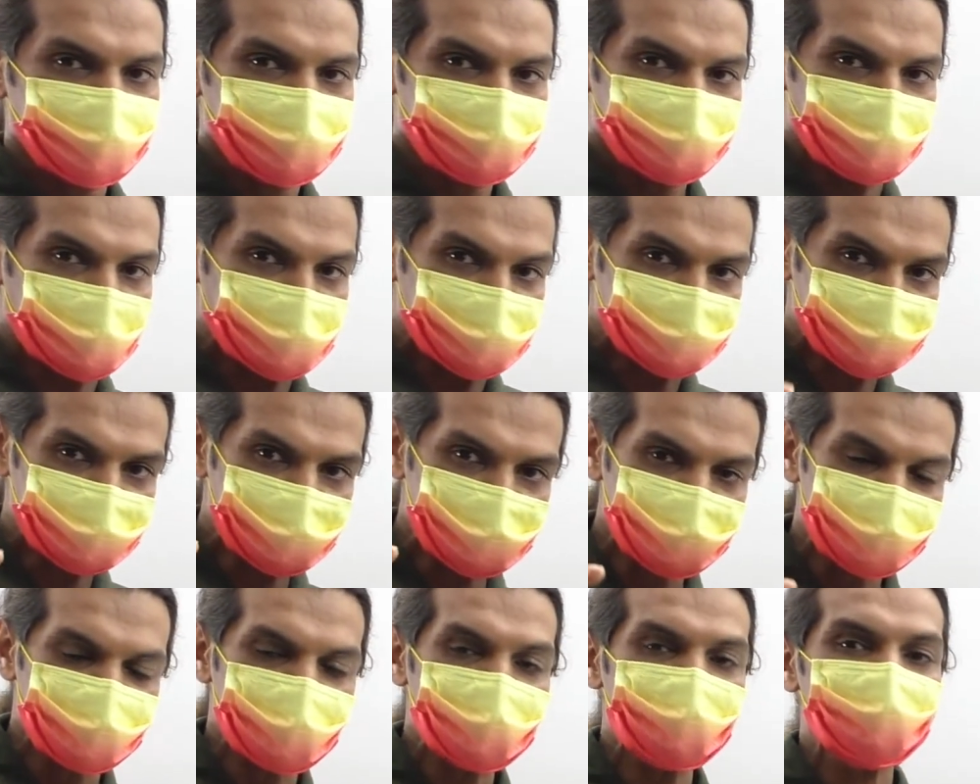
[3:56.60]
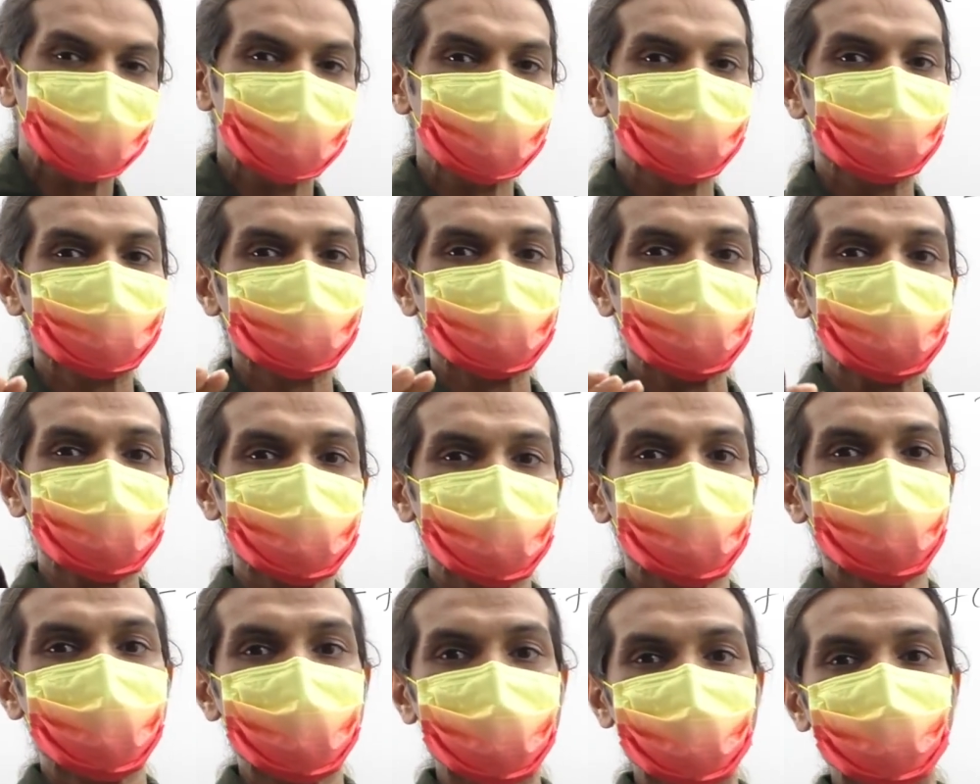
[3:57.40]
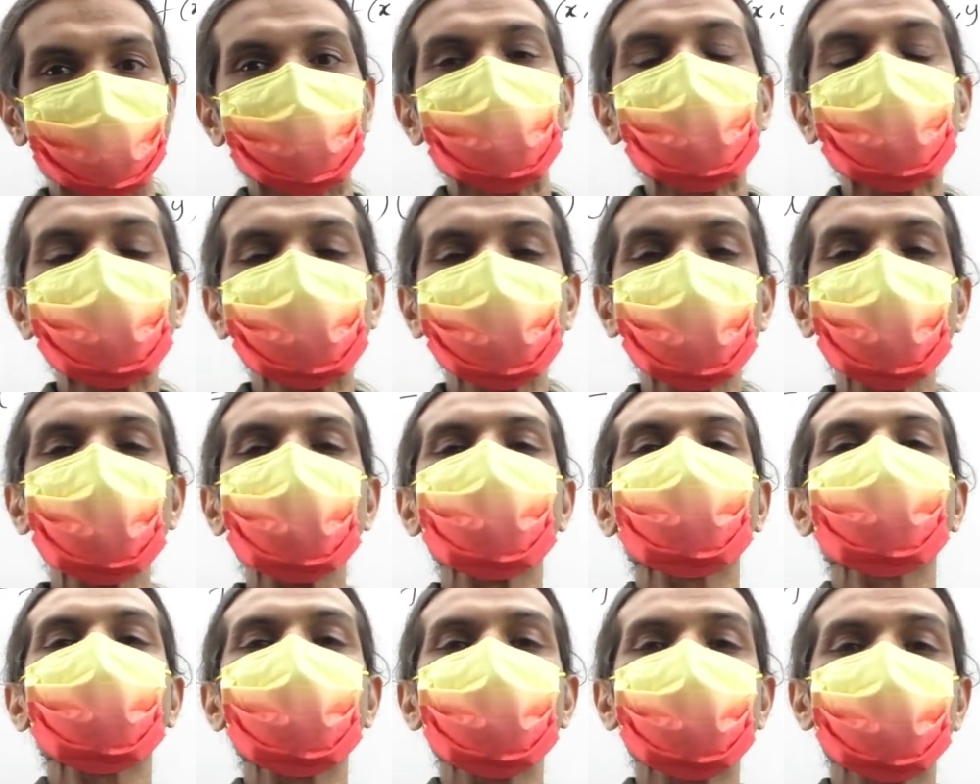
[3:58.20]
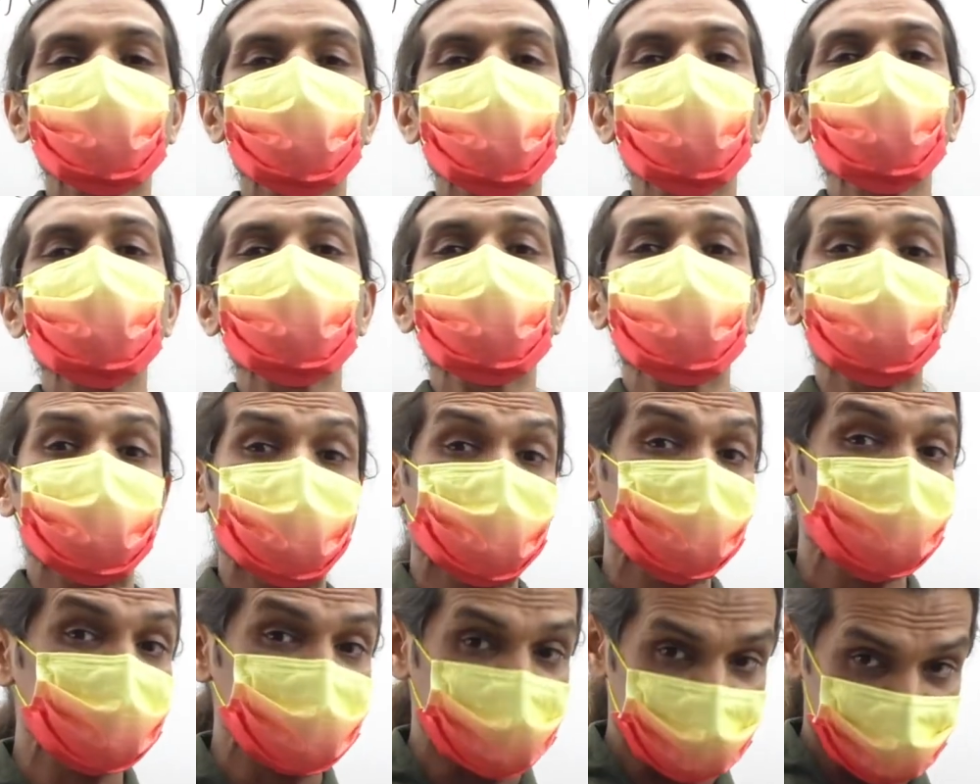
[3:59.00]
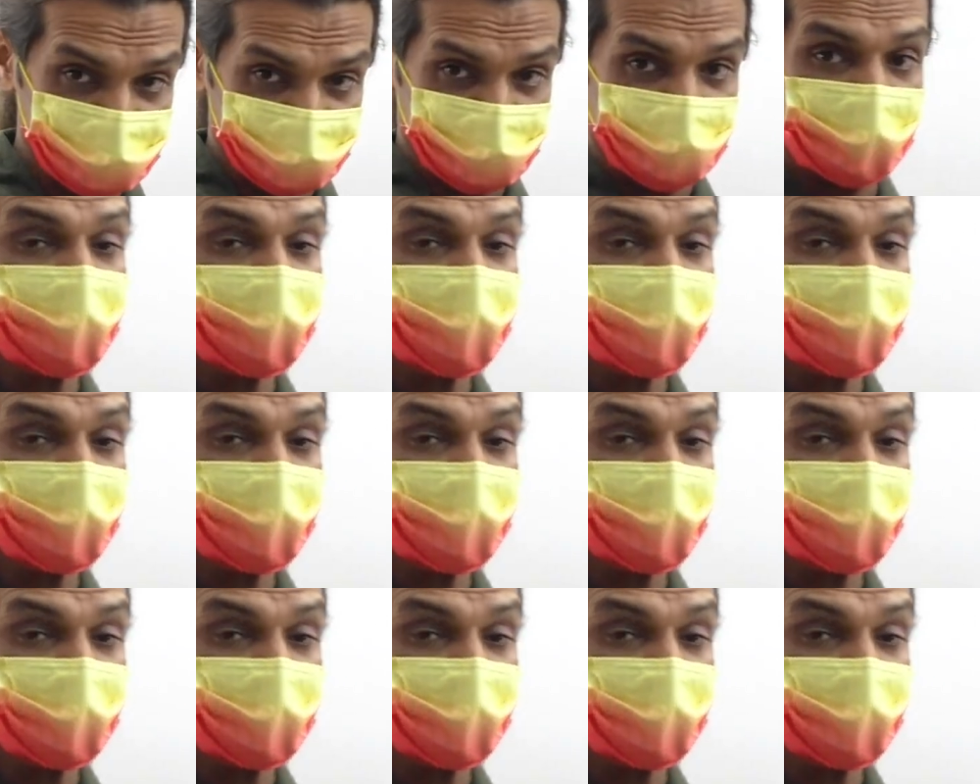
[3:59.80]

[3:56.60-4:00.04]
Partially differentiate with respect to x.